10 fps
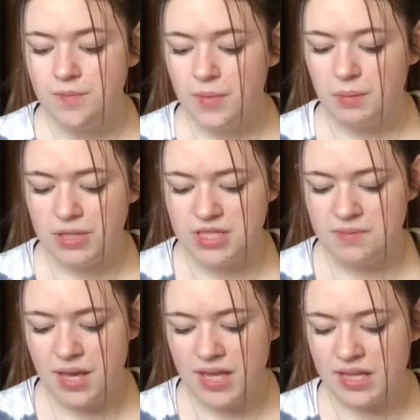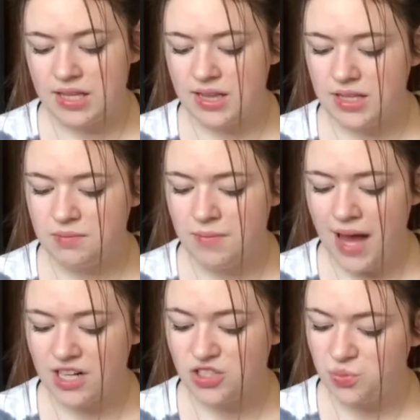but to make
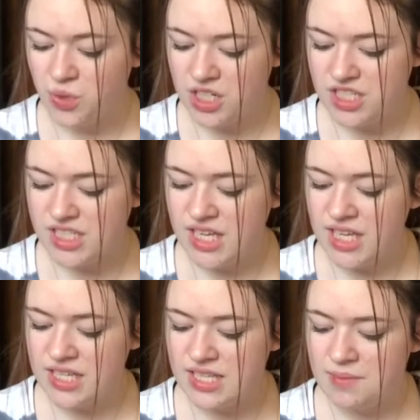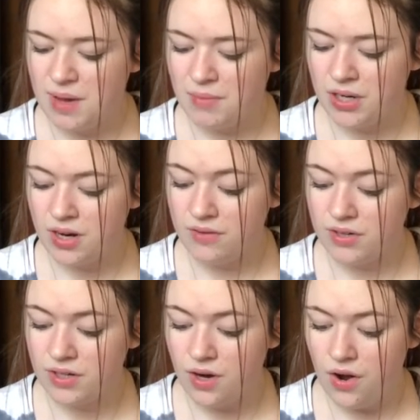matters worse, he's a member of
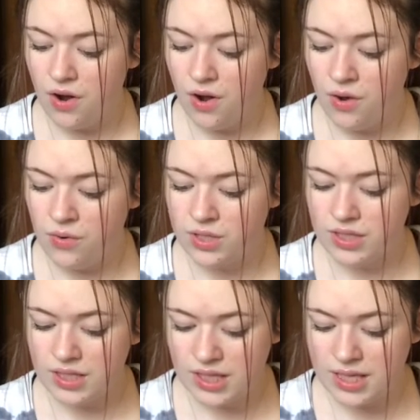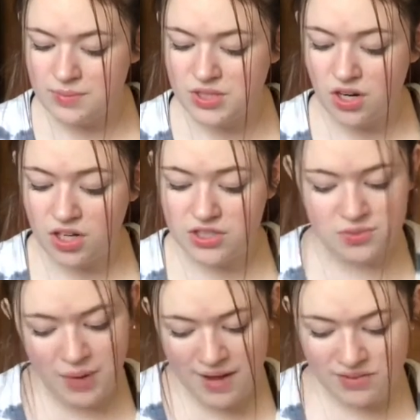her own club's arch
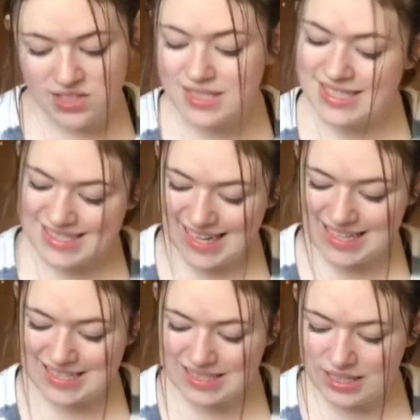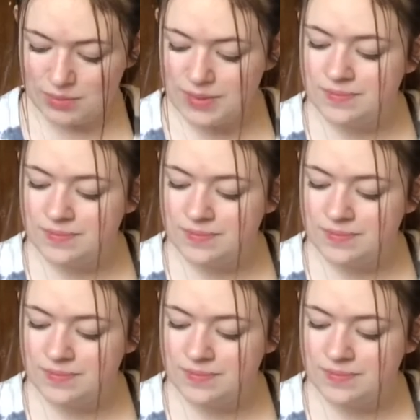rivals, the Science Club.